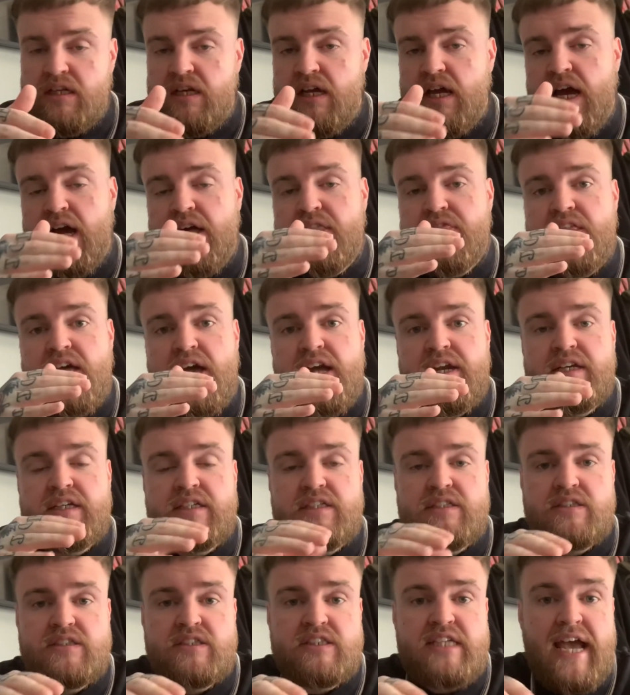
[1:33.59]
and
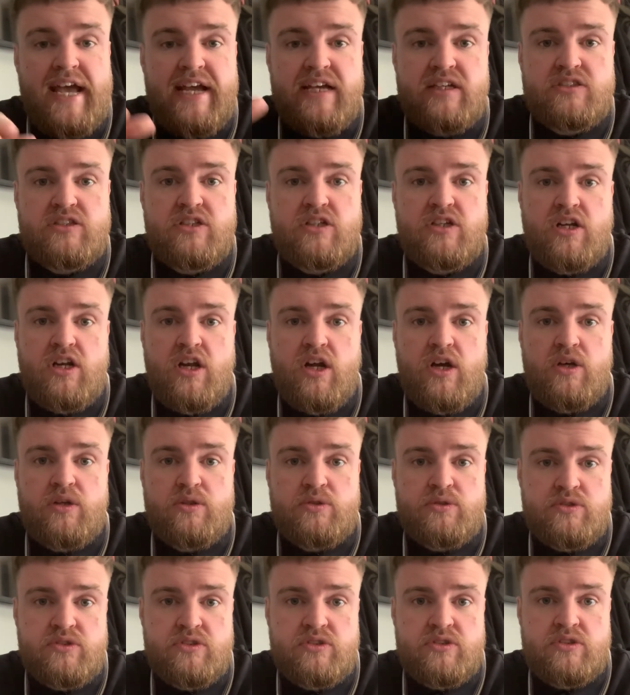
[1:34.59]
then takes her
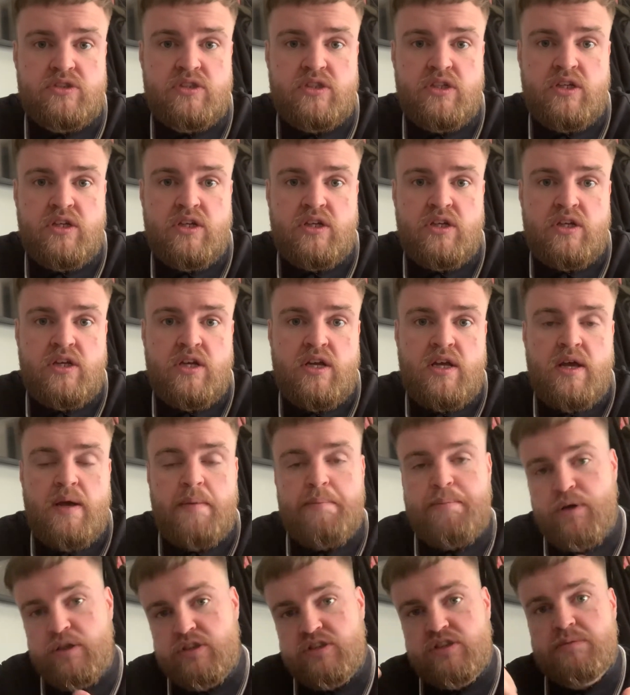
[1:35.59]
clothes,
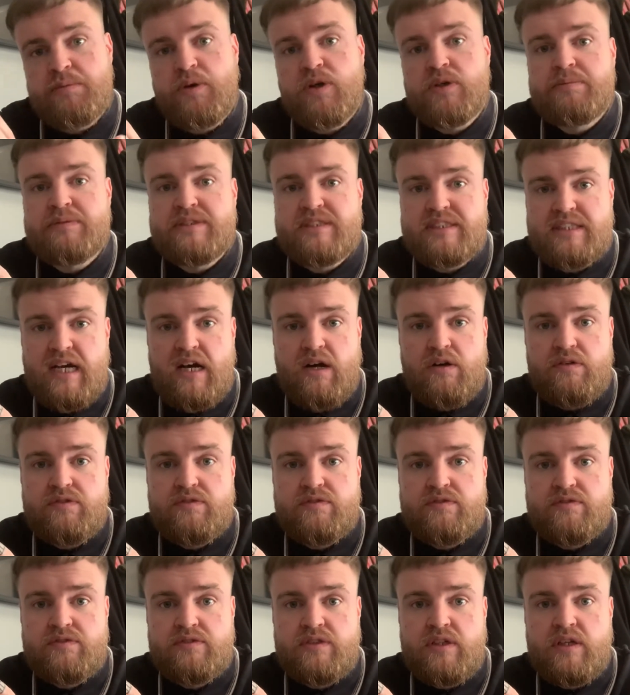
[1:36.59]
puts them on
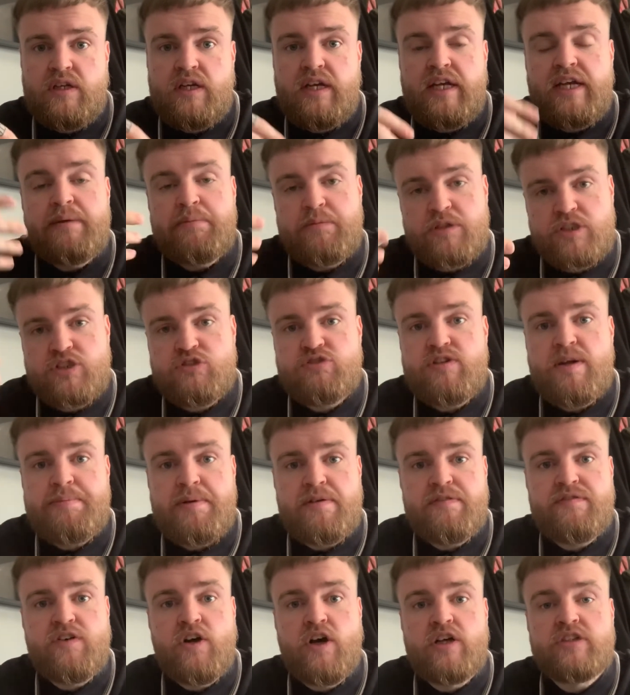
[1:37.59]
himself. He must strip her
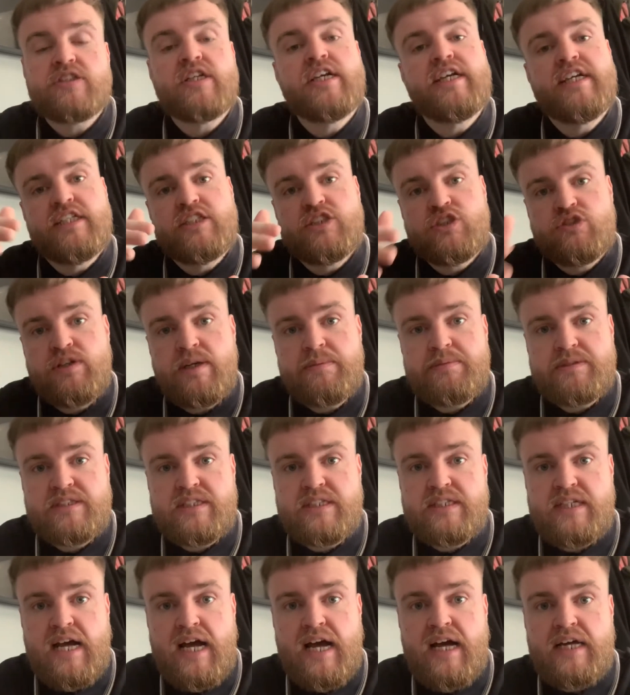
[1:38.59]
first. He strips the
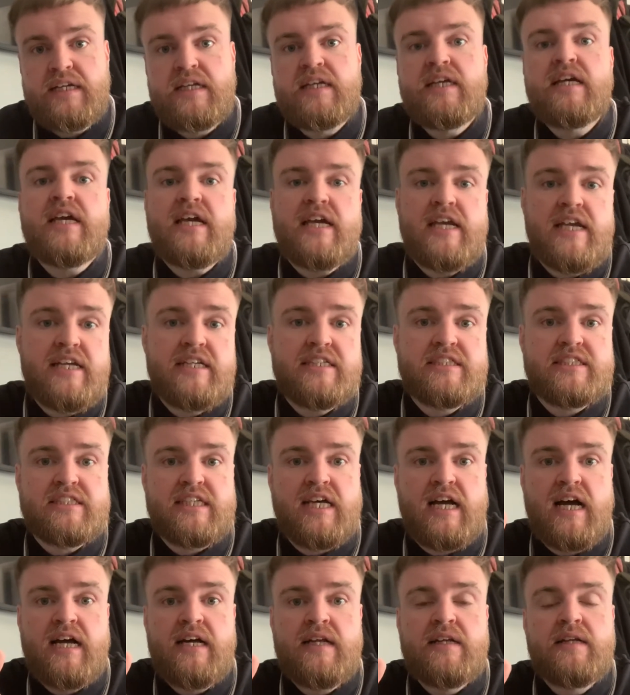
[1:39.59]
nan, eats
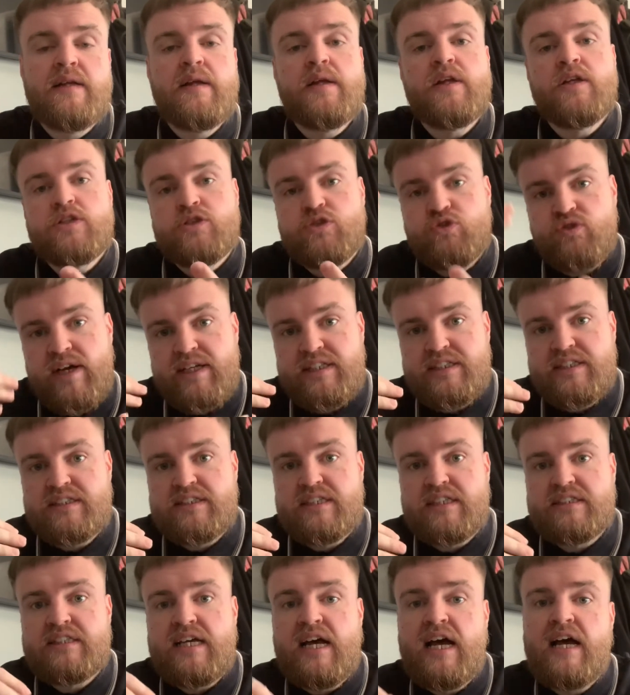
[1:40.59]
her, dresses
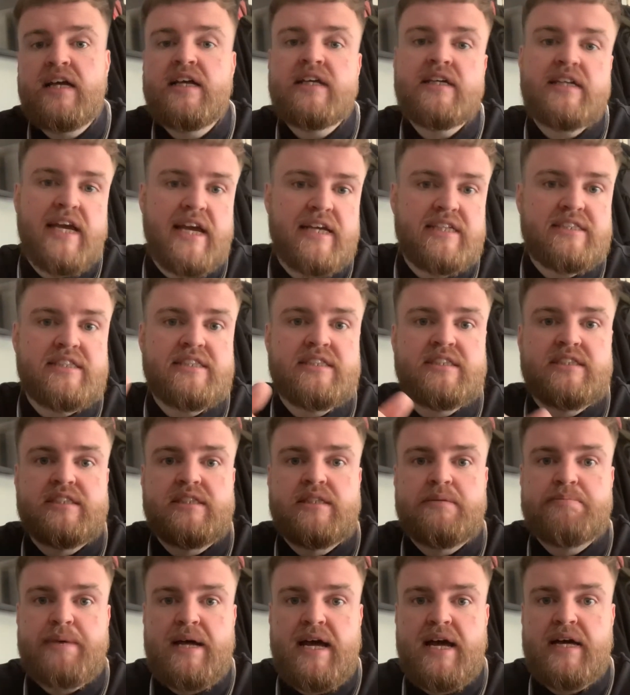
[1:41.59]
as her, gets into the
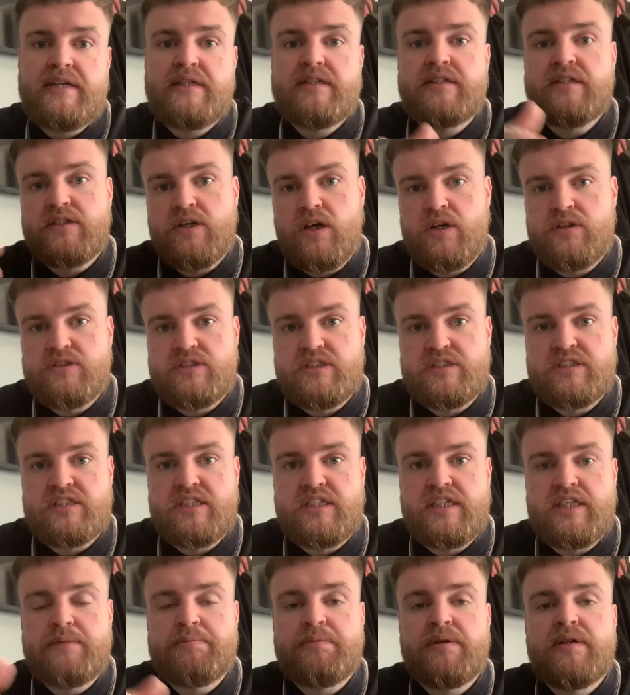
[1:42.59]
bed, goes to
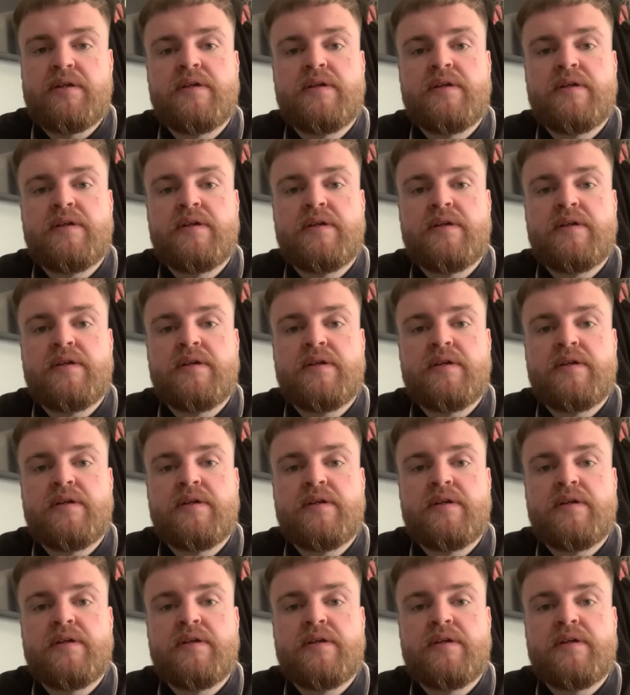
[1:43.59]
sleep.